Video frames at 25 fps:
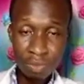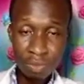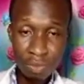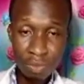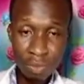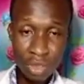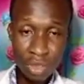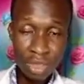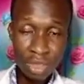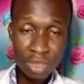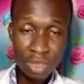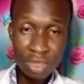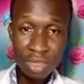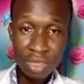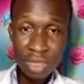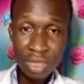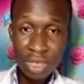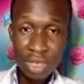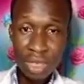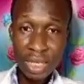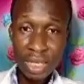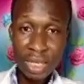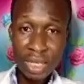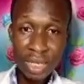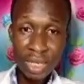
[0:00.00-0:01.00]
which
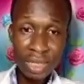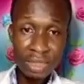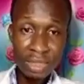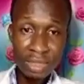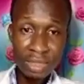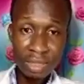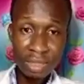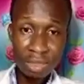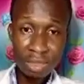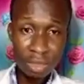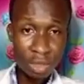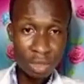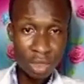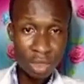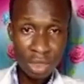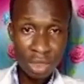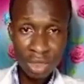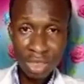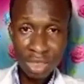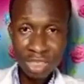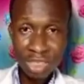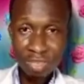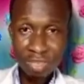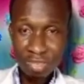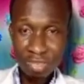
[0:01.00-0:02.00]
is not
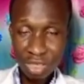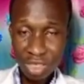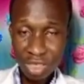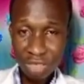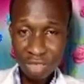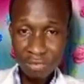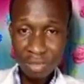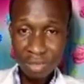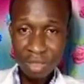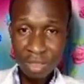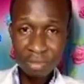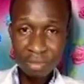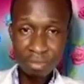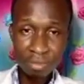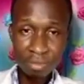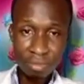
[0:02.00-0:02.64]
gender specific,